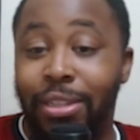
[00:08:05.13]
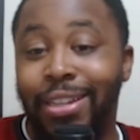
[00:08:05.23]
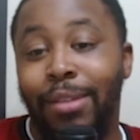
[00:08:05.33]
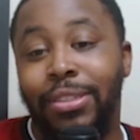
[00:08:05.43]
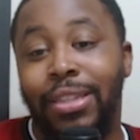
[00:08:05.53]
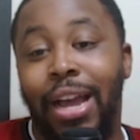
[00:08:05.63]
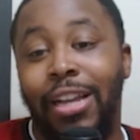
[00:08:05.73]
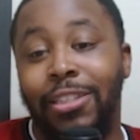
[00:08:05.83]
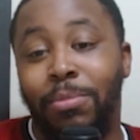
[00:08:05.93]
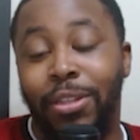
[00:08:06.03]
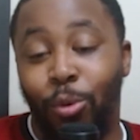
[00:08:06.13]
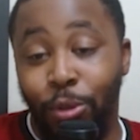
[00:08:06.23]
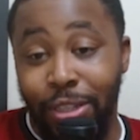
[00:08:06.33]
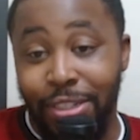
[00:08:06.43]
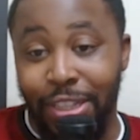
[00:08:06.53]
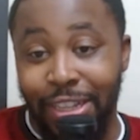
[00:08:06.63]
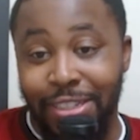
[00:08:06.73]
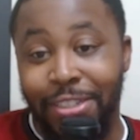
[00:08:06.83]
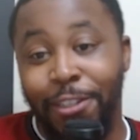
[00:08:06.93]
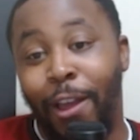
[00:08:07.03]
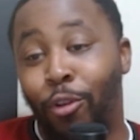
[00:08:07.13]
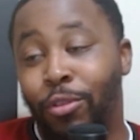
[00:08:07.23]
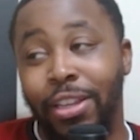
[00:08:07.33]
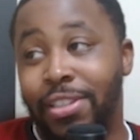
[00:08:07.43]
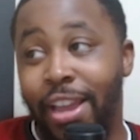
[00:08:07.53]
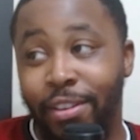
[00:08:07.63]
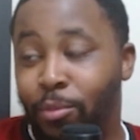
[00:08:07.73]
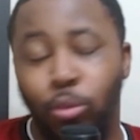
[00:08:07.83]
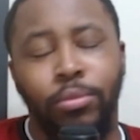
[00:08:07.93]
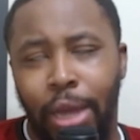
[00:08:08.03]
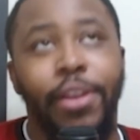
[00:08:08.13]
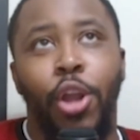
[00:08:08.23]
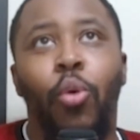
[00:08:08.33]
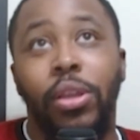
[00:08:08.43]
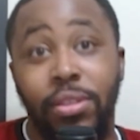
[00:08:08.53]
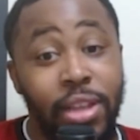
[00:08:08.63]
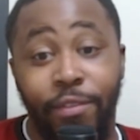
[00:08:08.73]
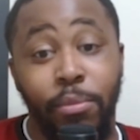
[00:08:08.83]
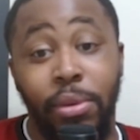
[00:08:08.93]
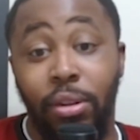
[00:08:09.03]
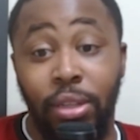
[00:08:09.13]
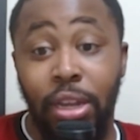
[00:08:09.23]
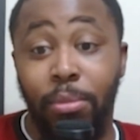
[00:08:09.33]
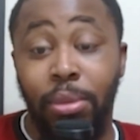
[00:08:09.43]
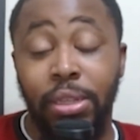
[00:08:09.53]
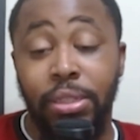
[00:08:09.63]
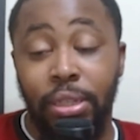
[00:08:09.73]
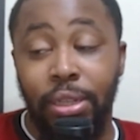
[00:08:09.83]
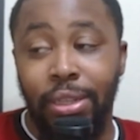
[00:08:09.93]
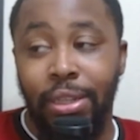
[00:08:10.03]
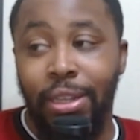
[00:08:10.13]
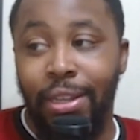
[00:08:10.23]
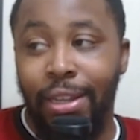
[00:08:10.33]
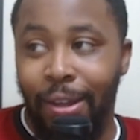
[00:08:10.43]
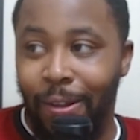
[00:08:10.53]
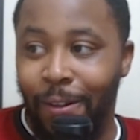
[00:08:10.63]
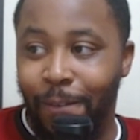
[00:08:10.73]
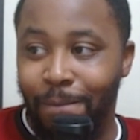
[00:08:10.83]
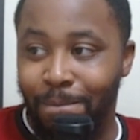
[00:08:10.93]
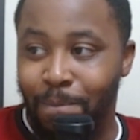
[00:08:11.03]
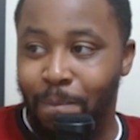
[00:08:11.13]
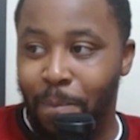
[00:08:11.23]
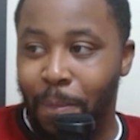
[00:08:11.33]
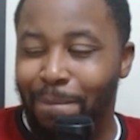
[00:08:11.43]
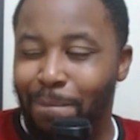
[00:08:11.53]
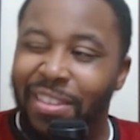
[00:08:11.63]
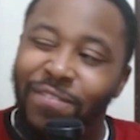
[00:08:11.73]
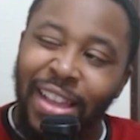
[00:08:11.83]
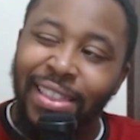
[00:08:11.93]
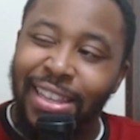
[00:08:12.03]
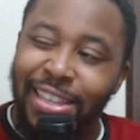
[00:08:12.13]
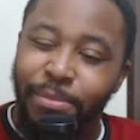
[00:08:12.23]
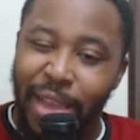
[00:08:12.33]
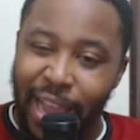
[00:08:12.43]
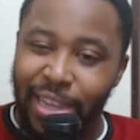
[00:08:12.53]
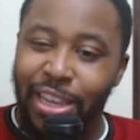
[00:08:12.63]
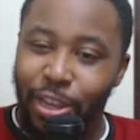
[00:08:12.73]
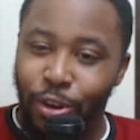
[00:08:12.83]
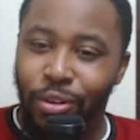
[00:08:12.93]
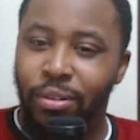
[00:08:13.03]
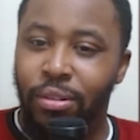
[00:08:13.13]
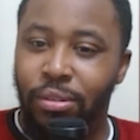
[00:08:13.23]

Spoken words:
times this guy has been on this list. I don't think I know he's never been on the dub list. But the fact that he's back here